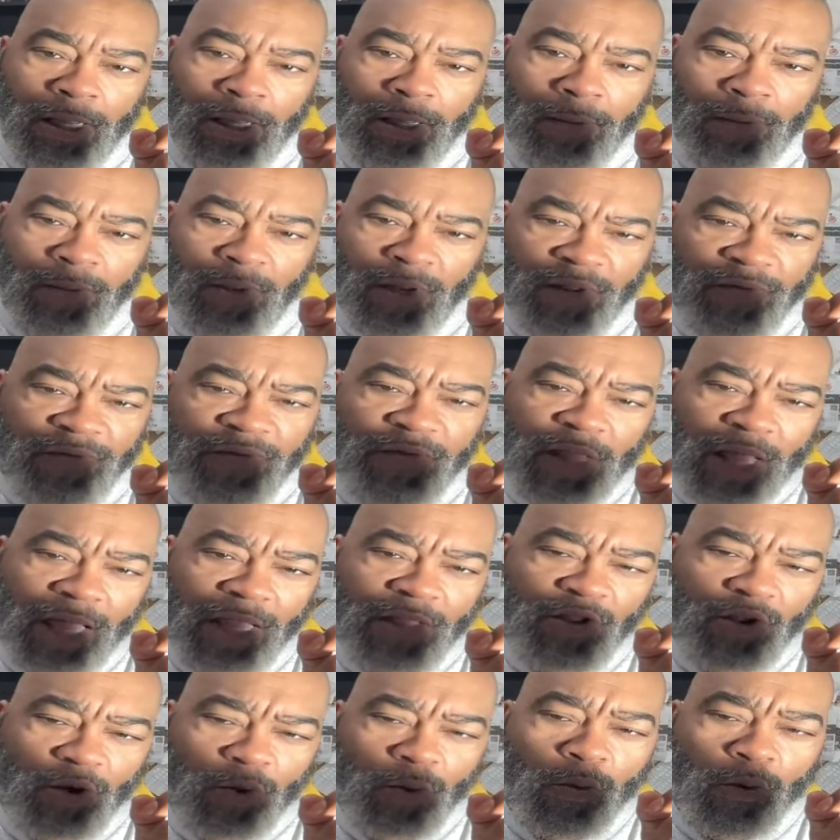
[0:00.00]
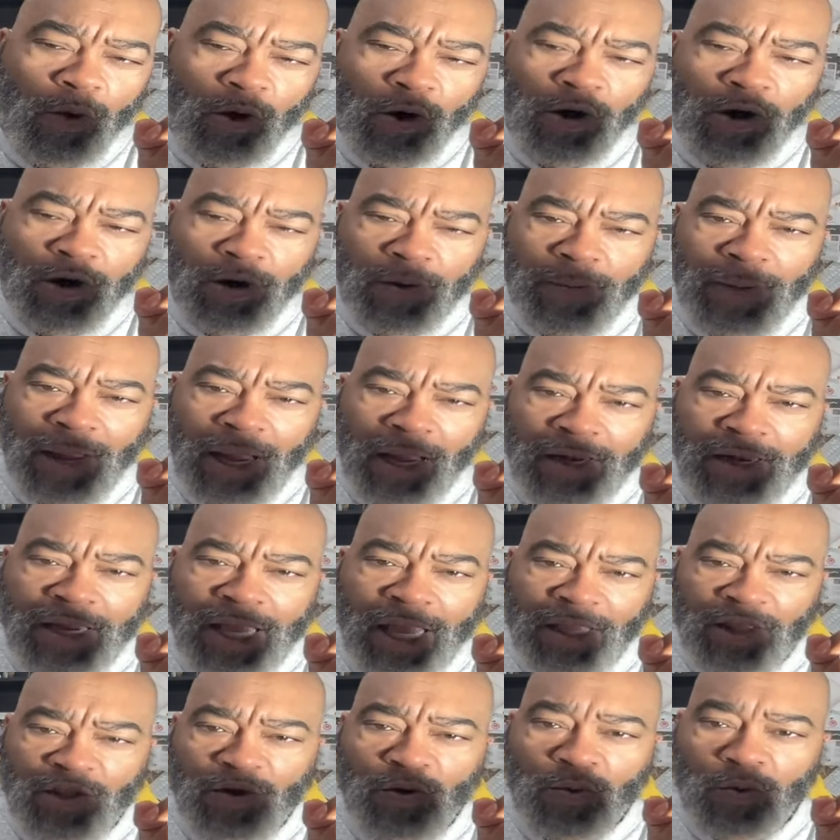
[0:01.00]
But if that you're worried about
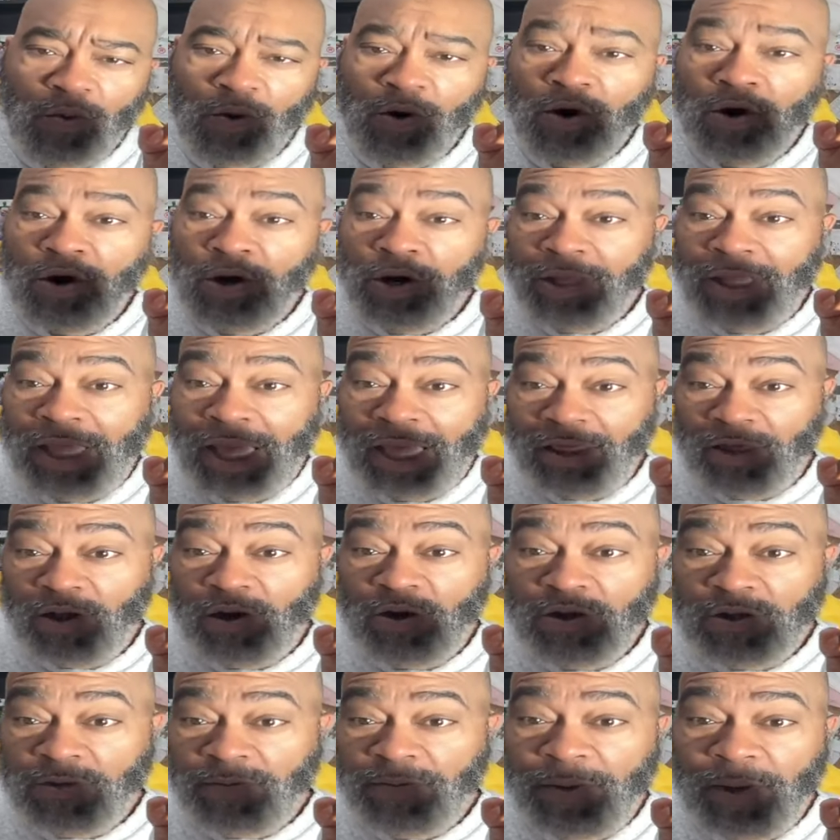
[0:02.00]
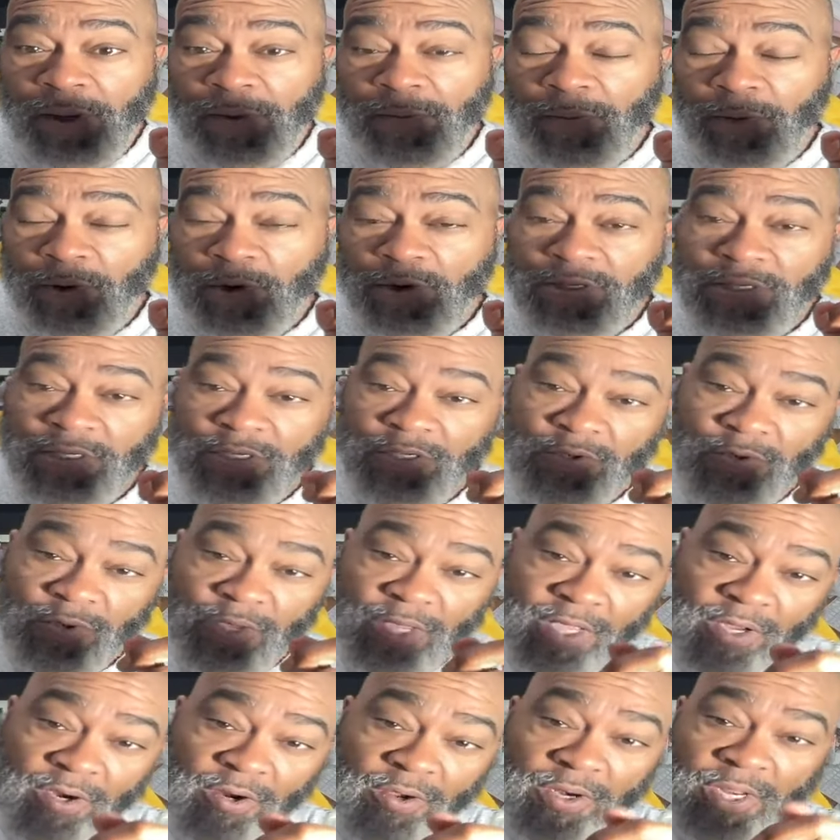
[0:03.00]
that, you're worried that those pe persons will
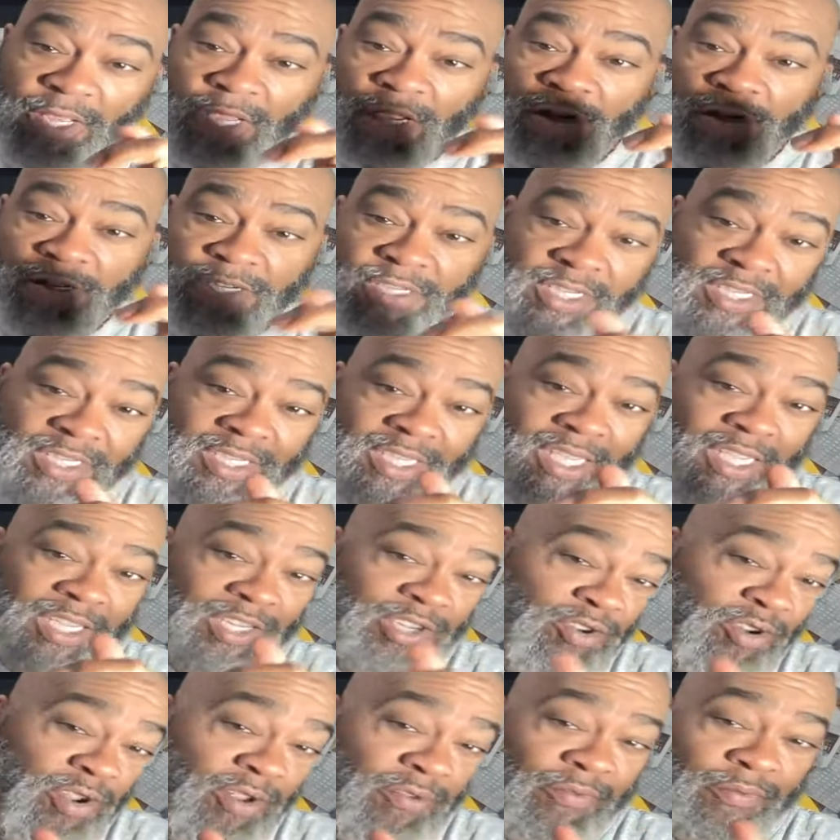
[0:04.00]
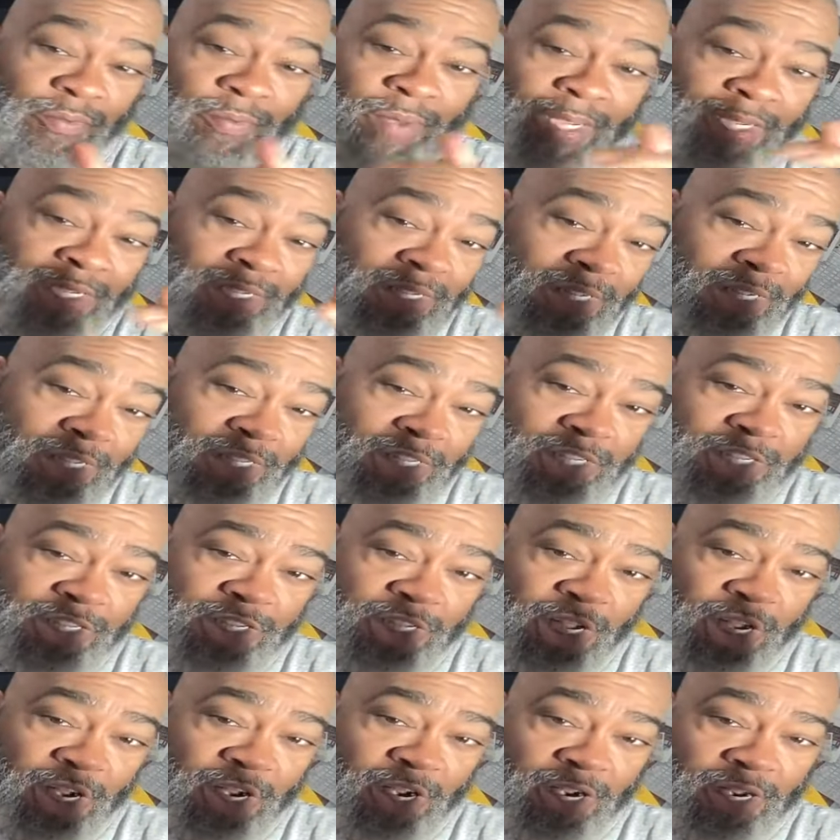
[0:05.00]
get on here just to get your information and
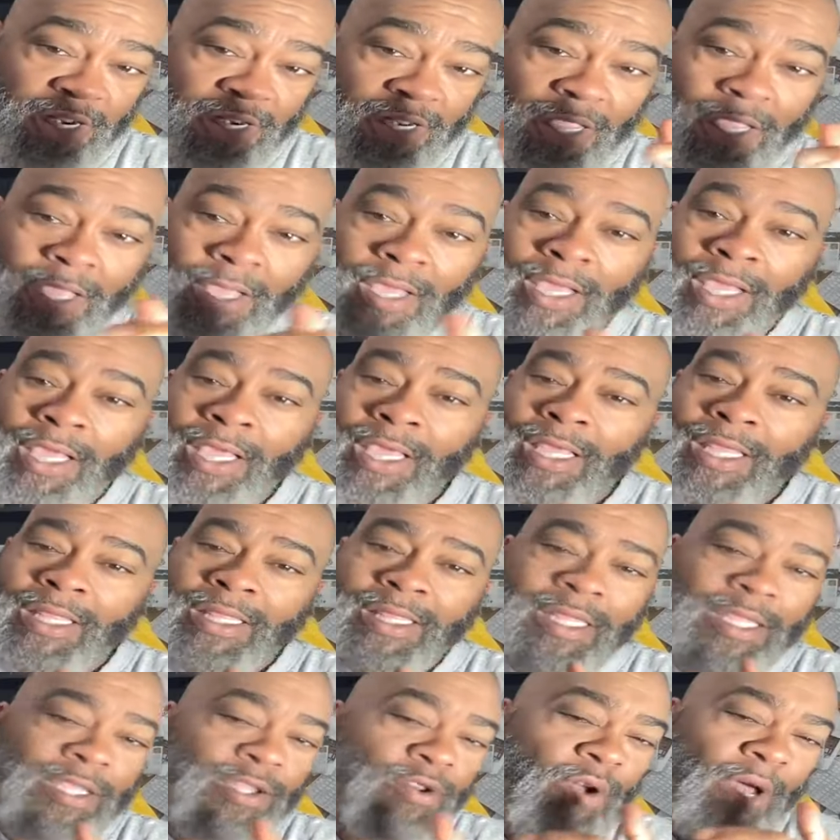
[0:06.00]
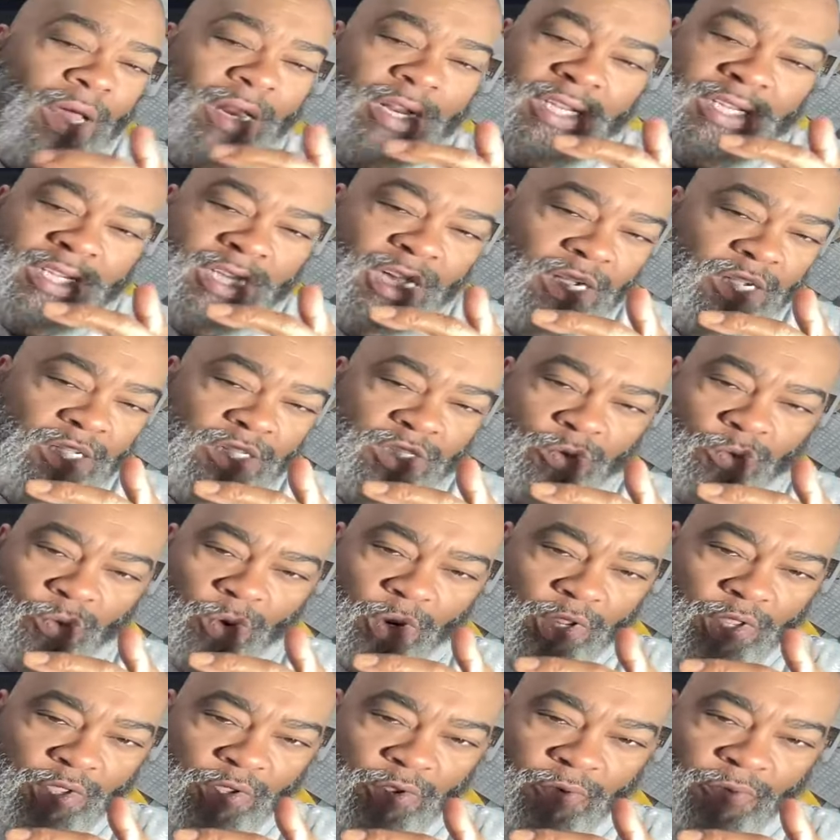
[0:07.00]
share it, then you don't have to tell us
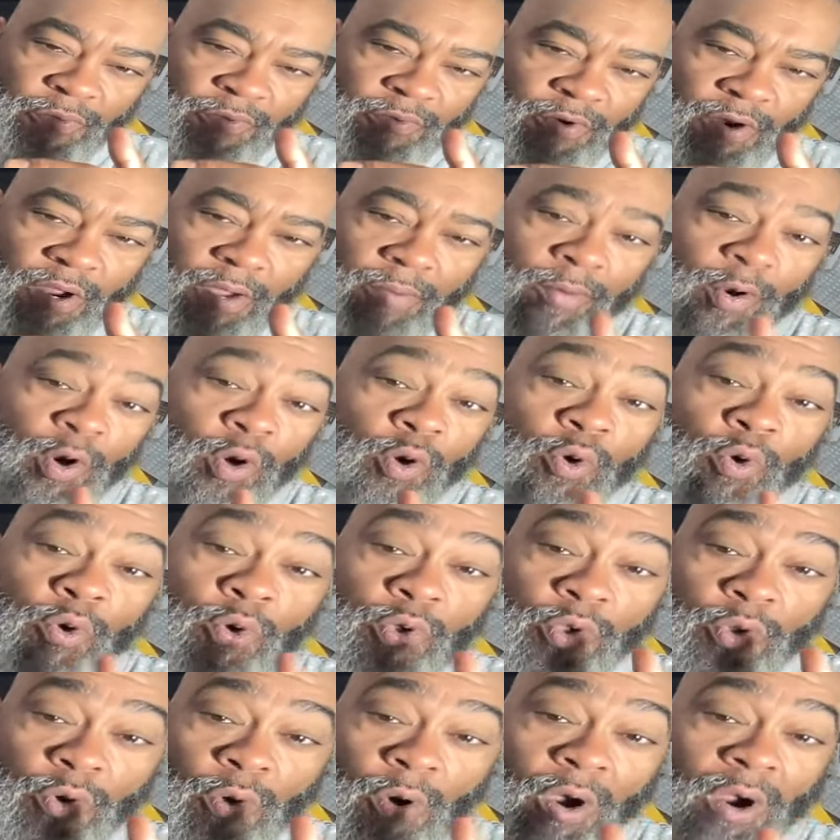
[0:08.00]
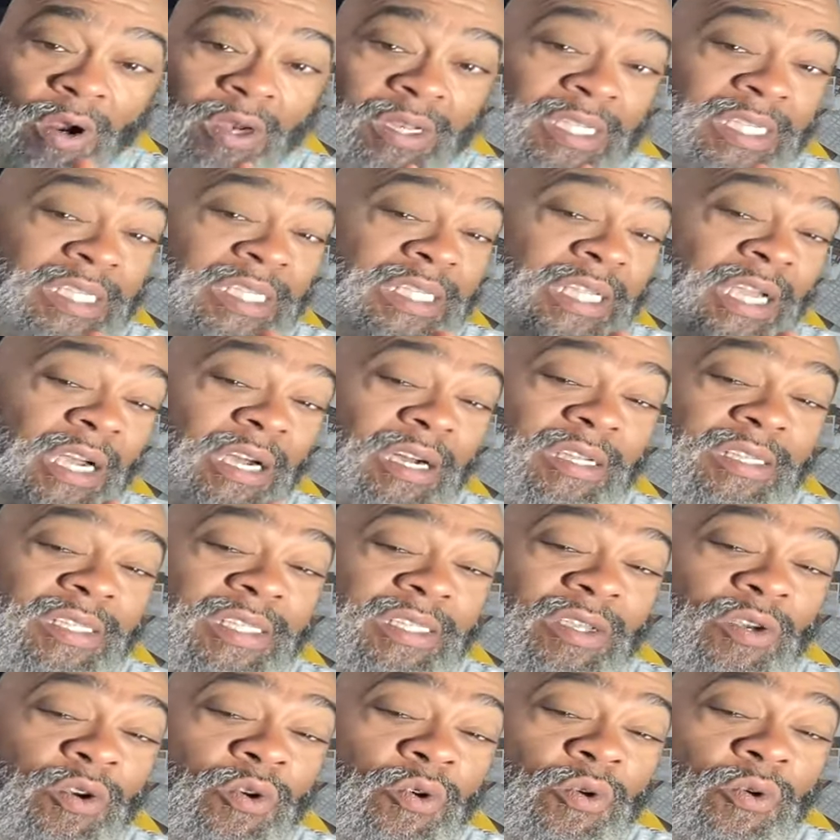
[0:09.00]
where you're from or who you are. Just tell
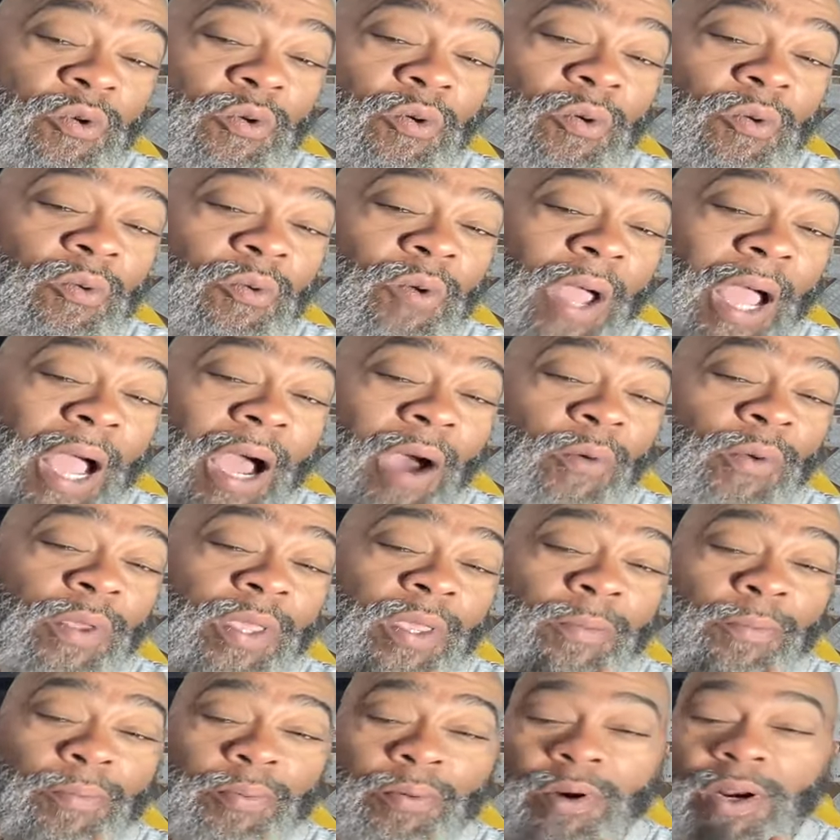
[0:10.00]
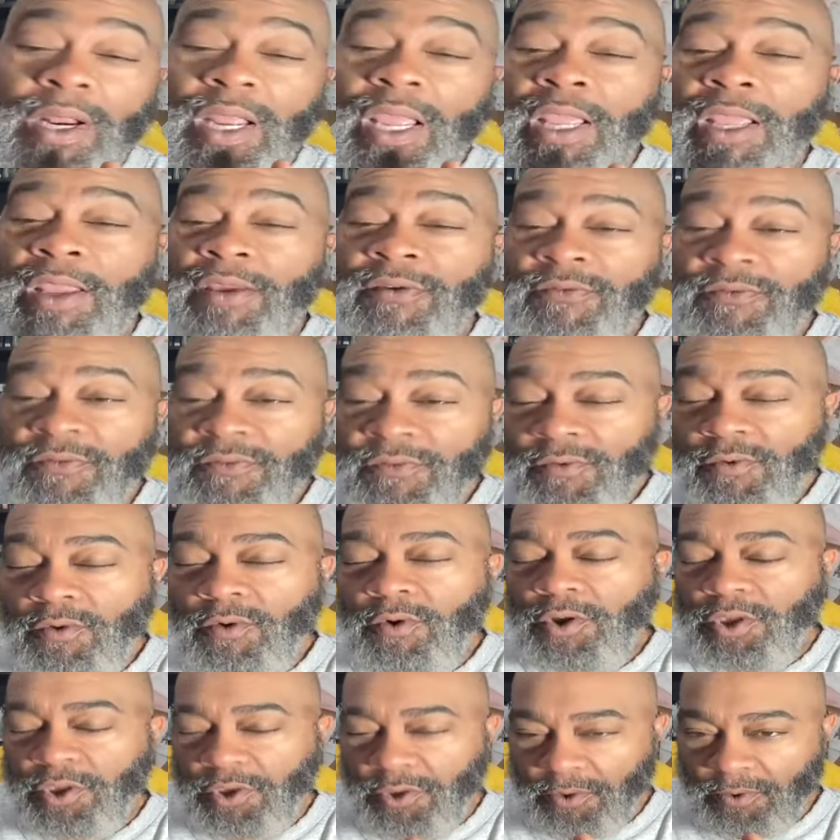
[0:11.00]
us how we can pray
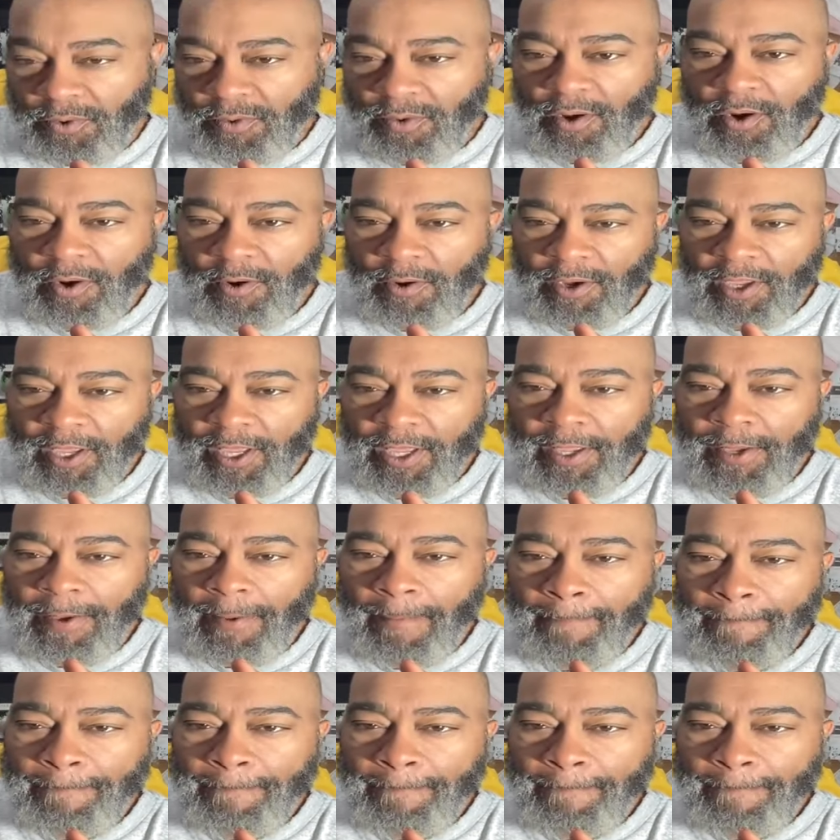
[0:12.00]
for you, okay?